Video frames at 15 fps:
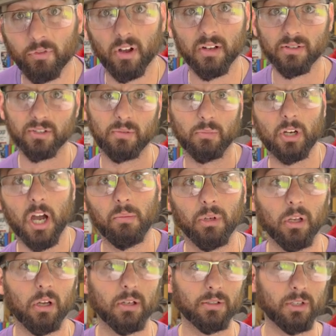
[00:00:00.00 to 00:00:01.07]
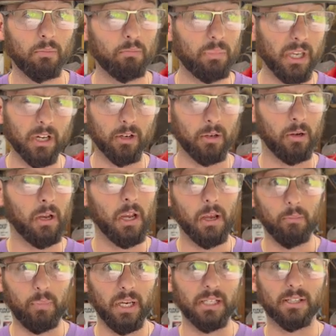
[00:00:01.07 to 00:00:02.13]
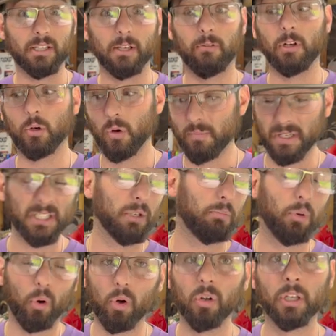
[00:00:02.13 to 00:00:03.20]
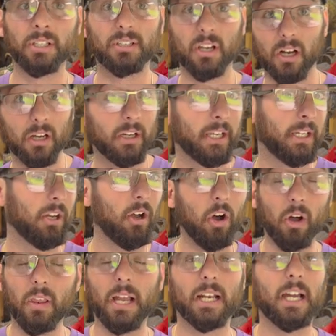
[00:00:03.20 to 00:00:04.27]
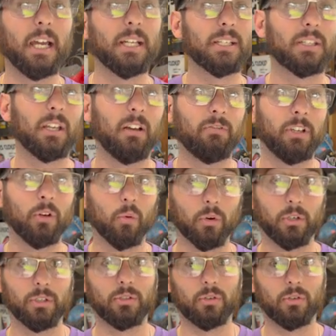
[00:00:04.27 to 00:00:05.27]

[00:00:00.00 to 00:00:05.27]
falls, some come alongs, some bigger pieces of equipment to pull and tug and all that kind of stuff in order